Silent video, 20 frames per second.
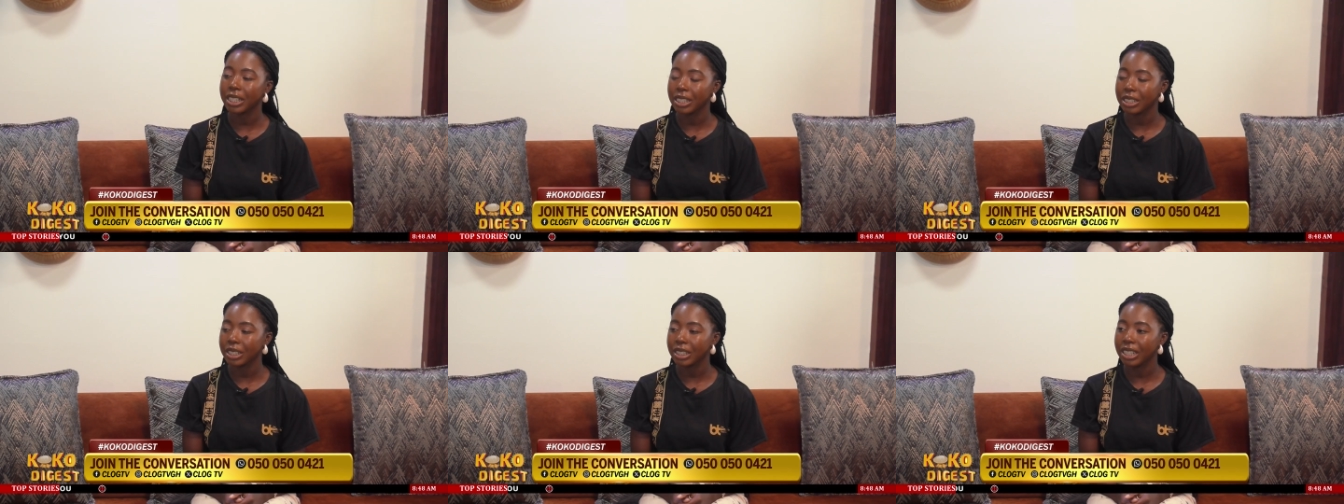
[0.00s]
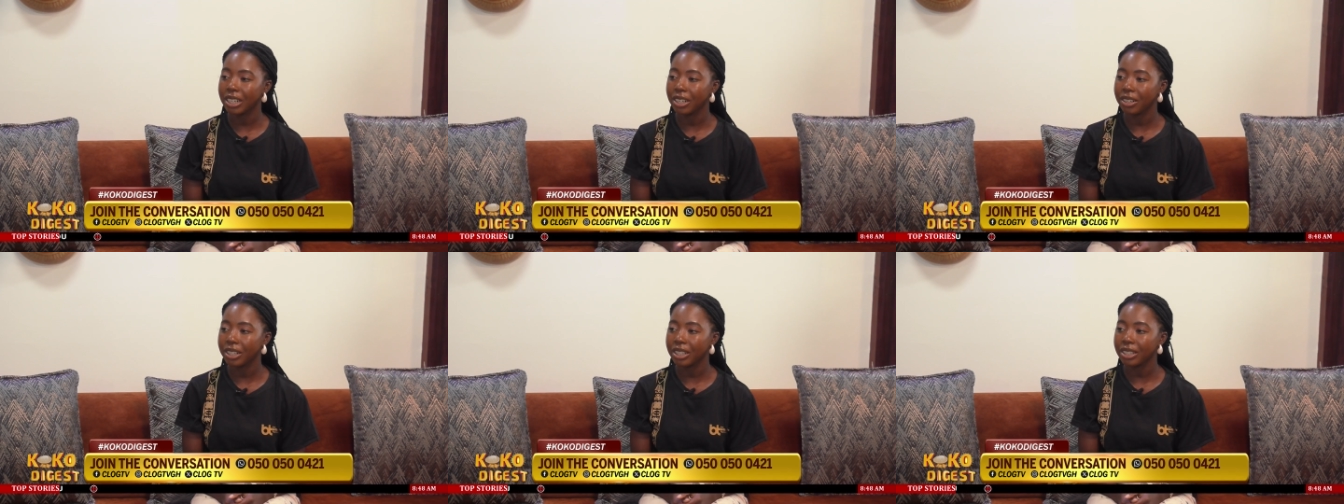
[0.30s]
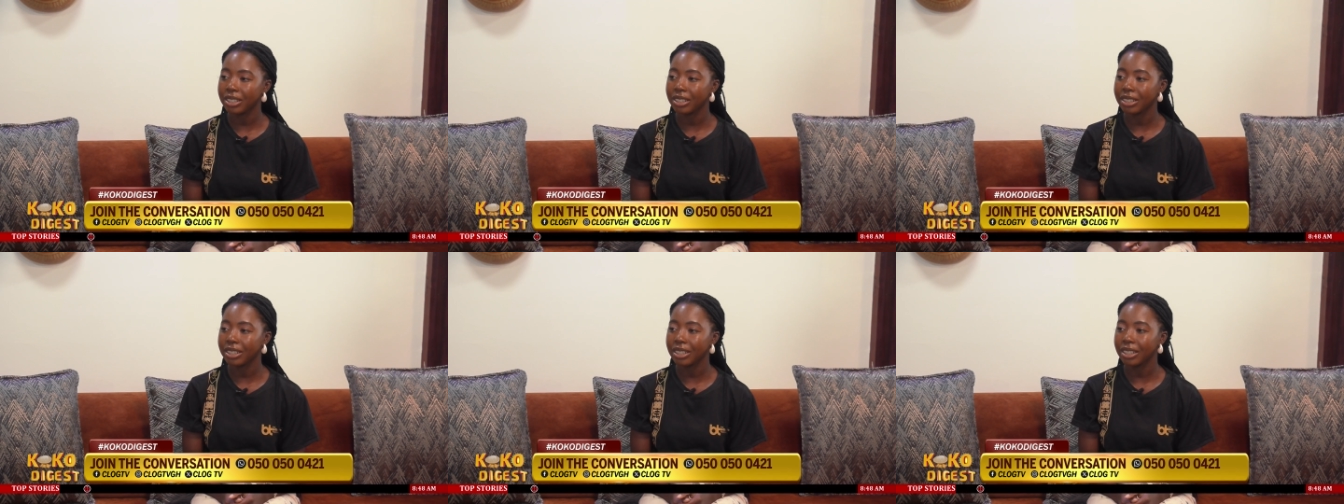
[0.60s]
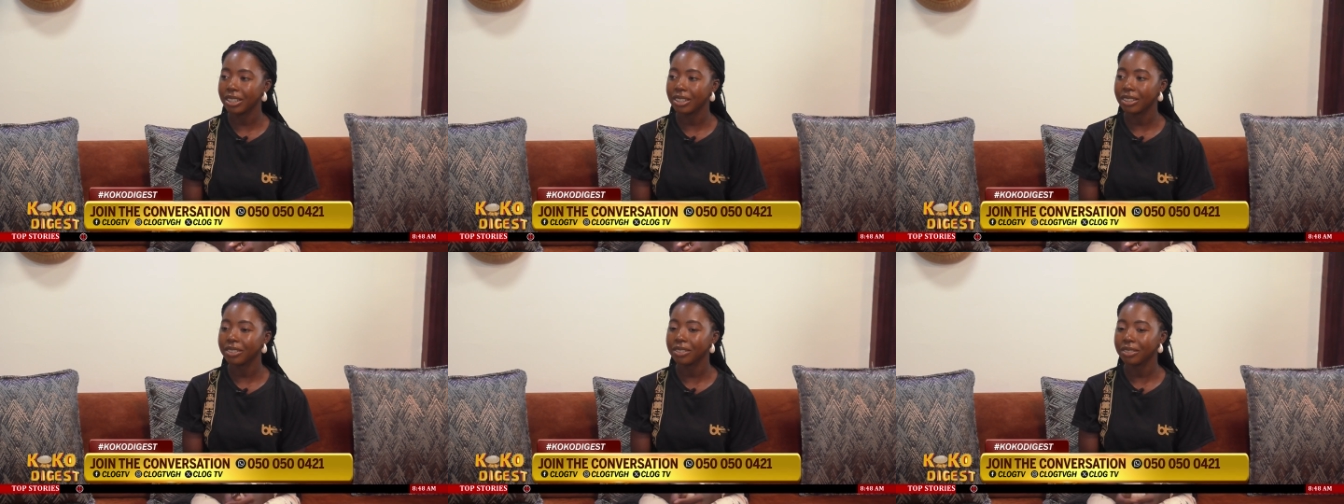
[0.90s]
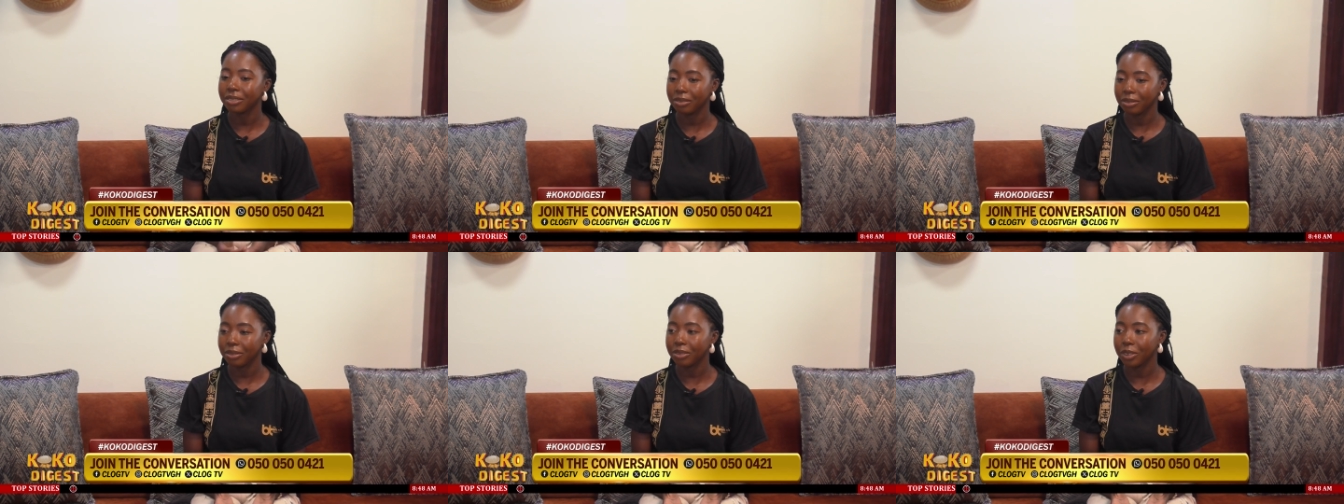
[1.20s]
yes, there is the
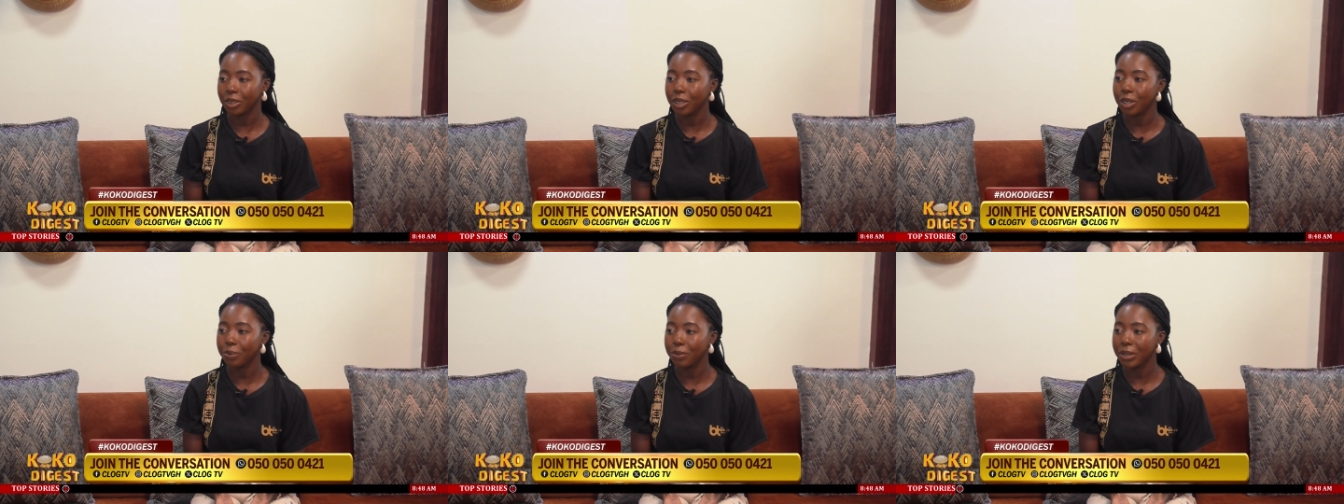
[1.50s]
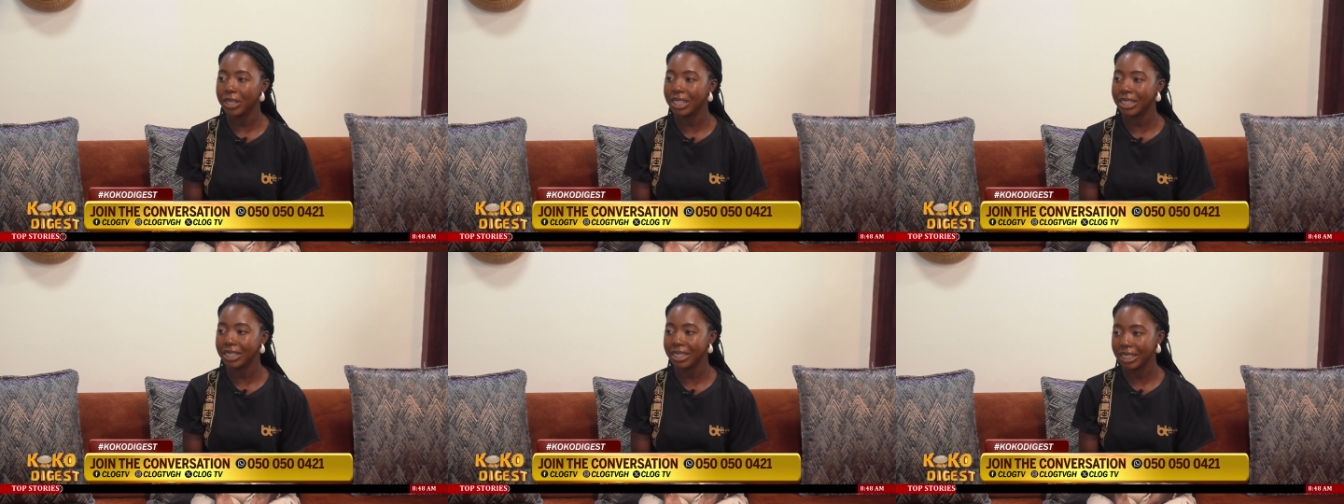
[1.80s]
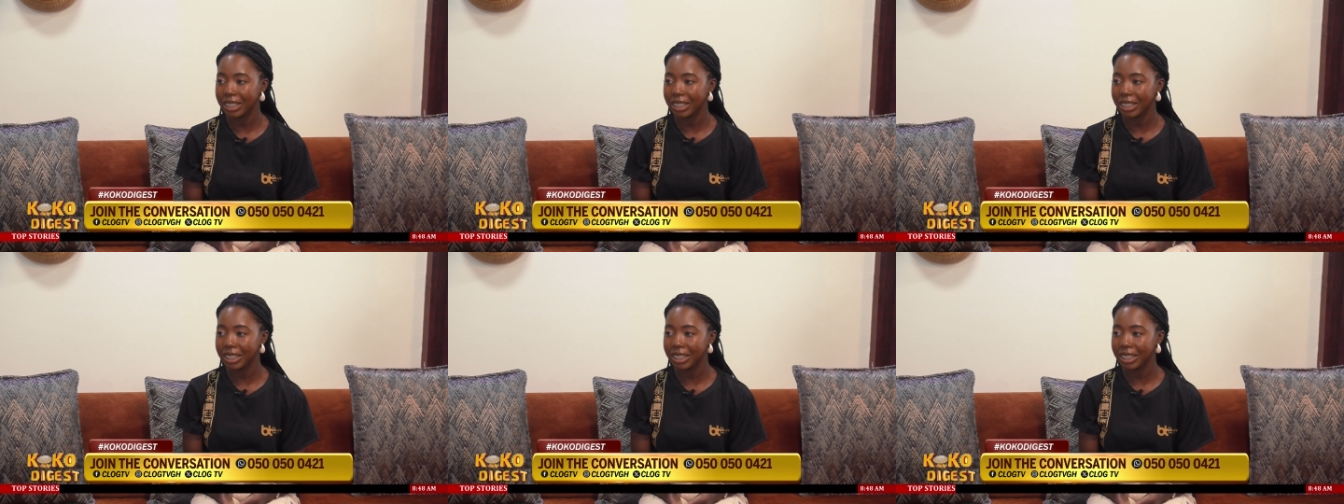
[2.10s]
company